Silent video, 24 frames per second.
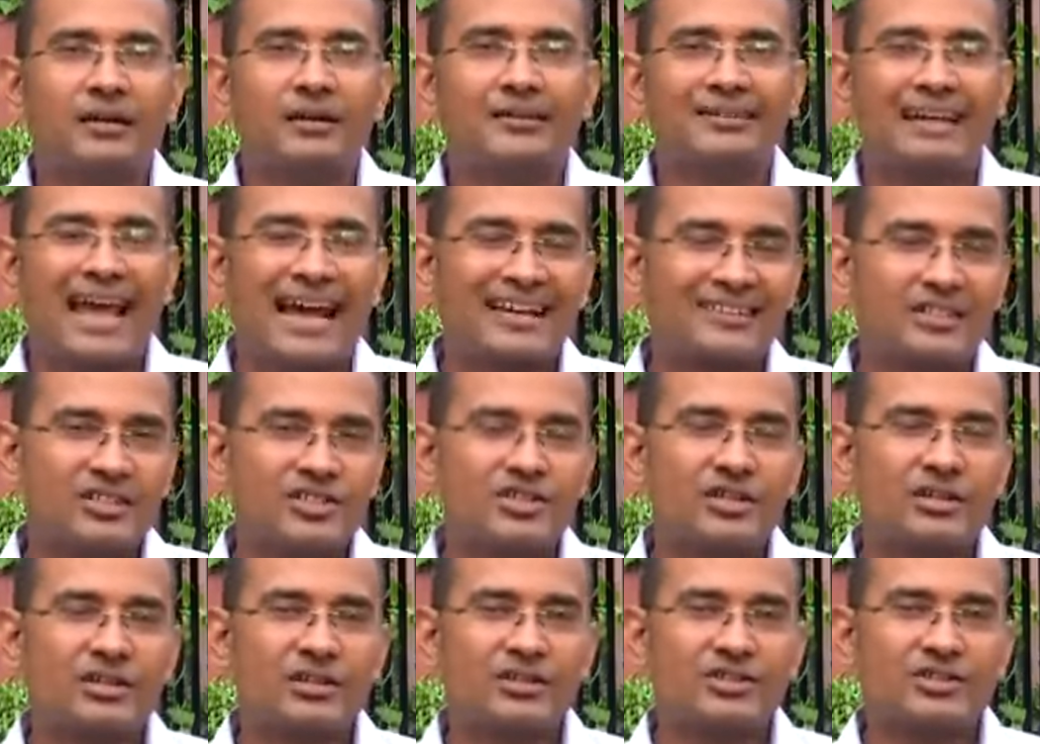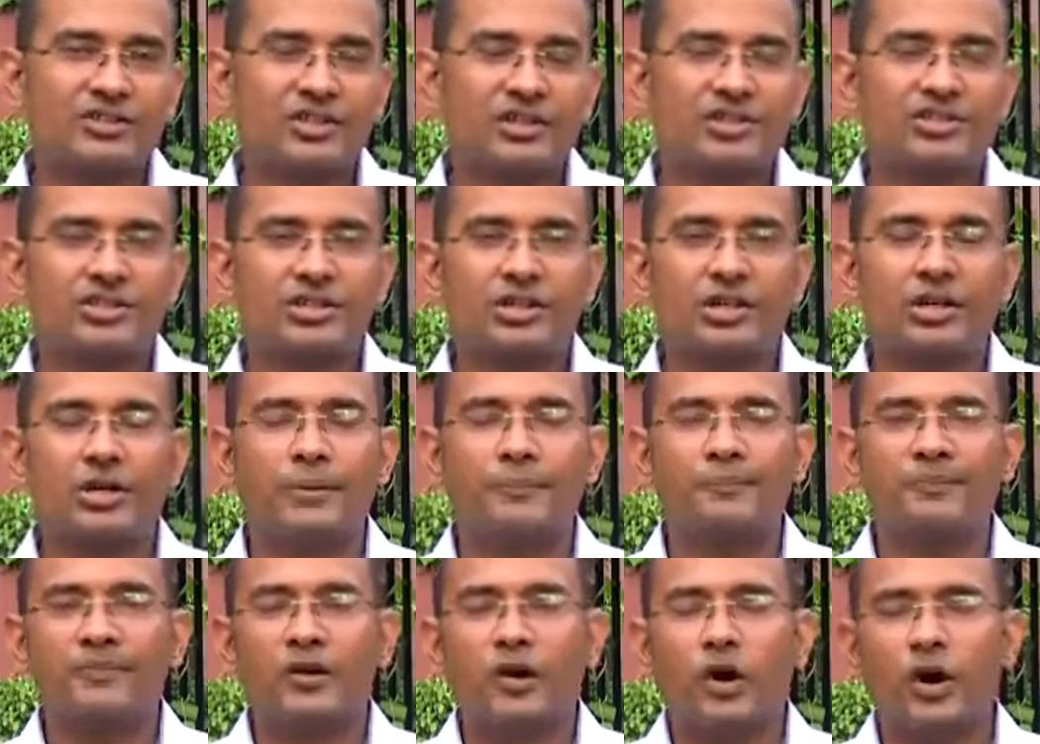taxation structure
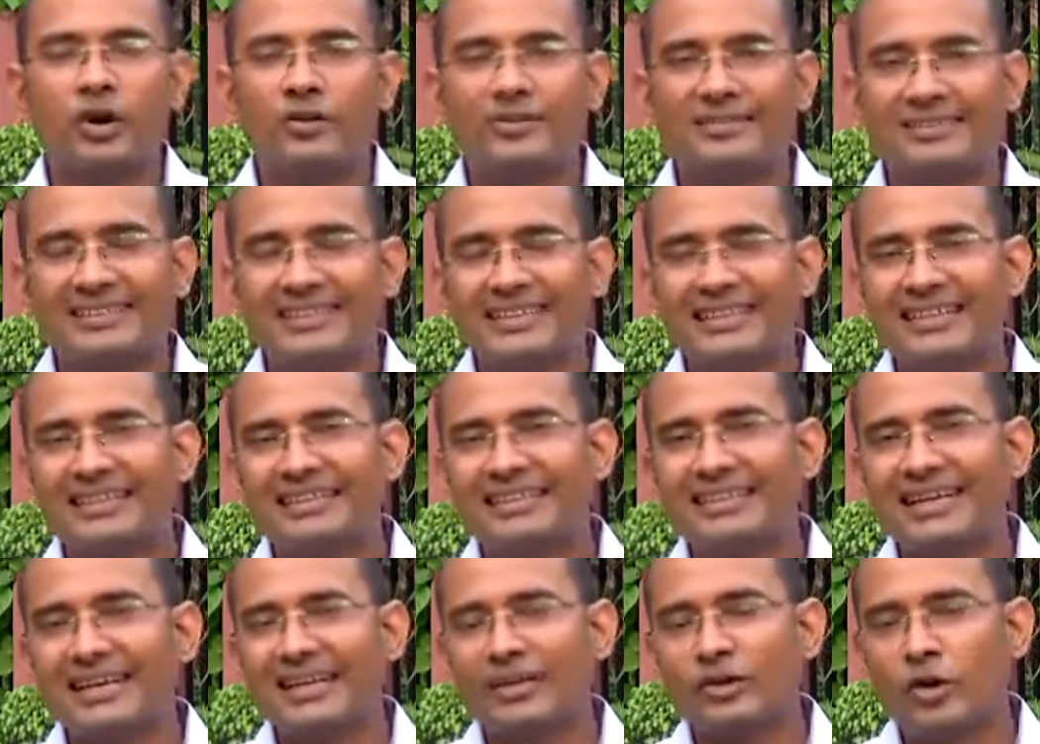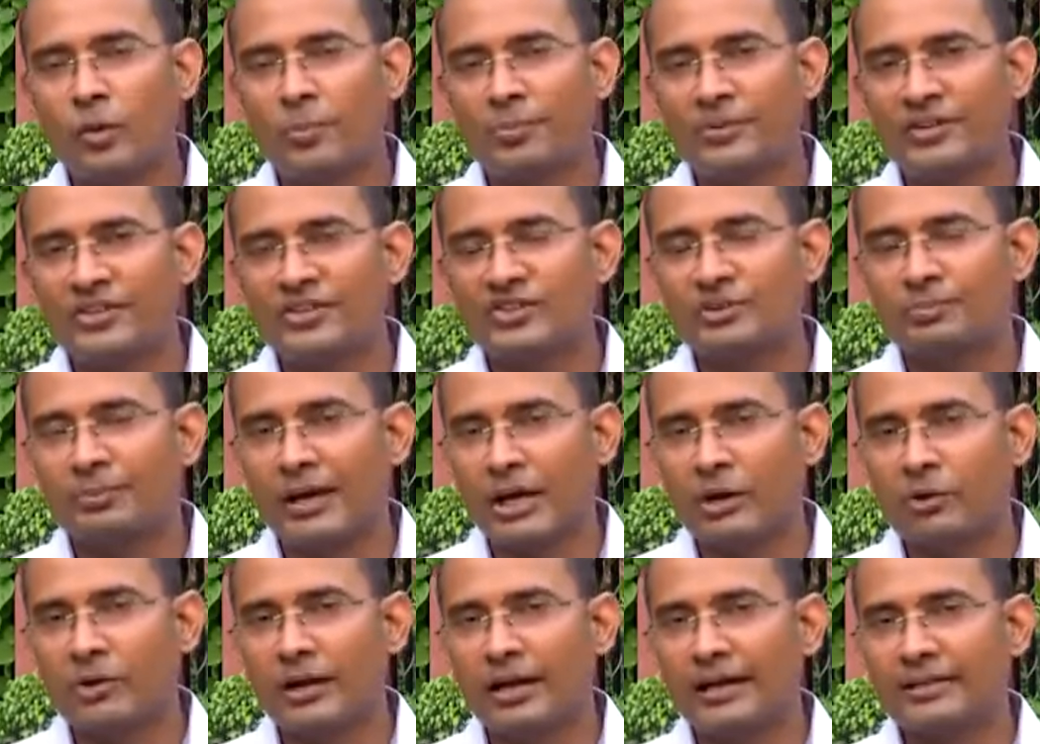on CNG and compressed
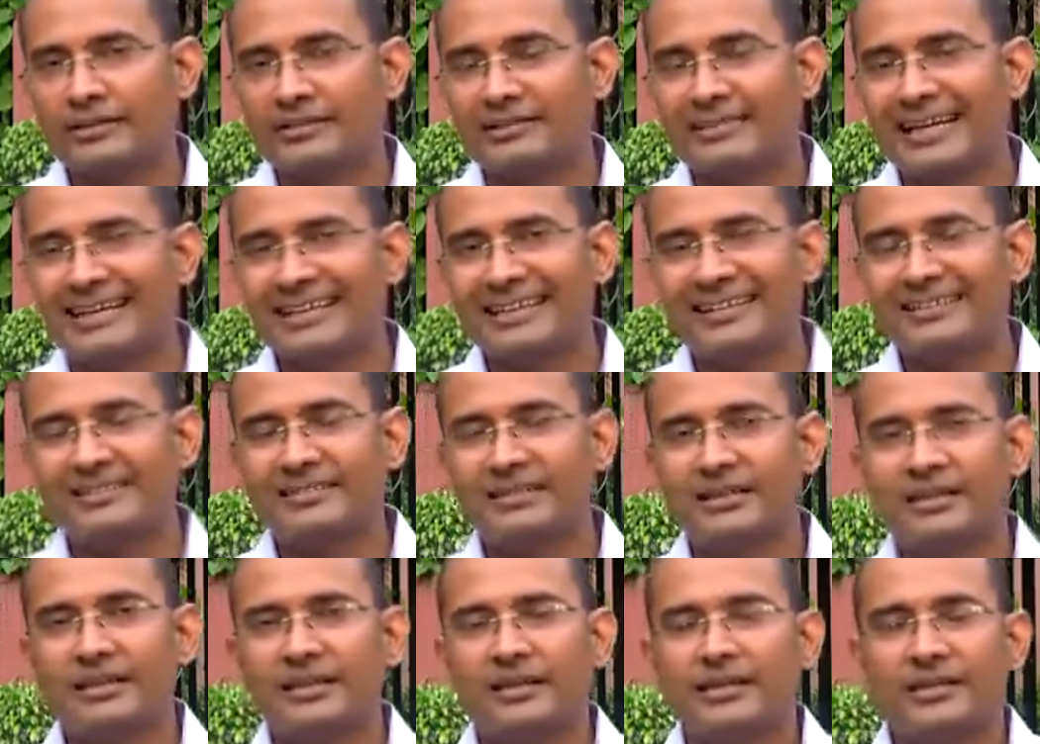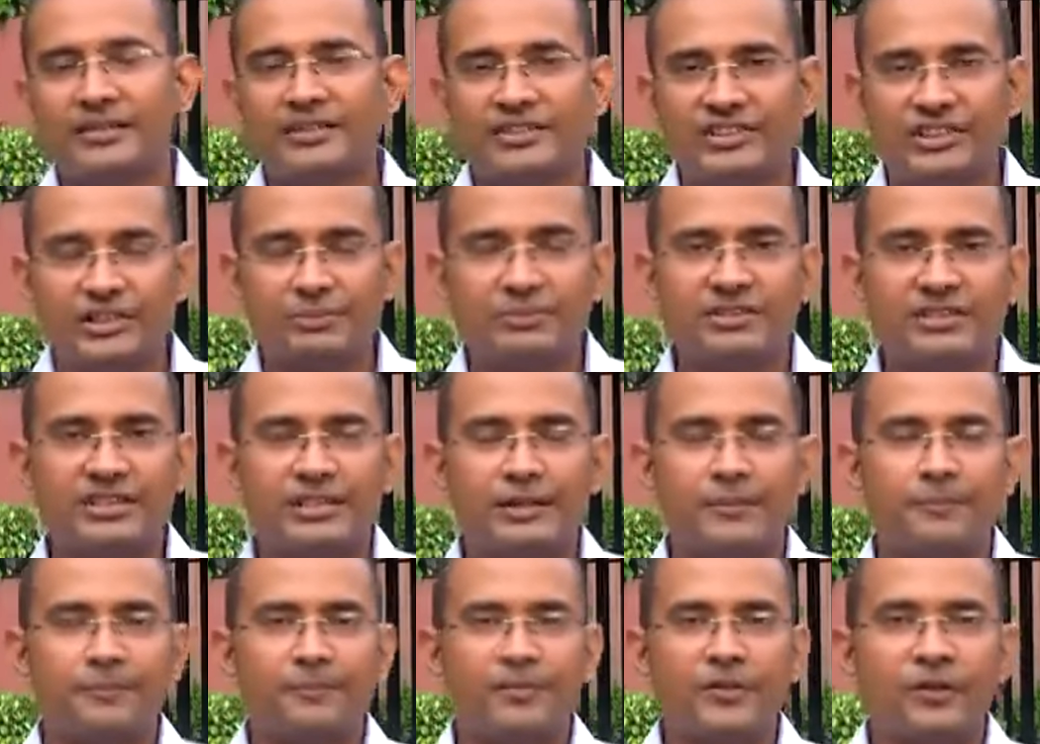biogas, that is CBG.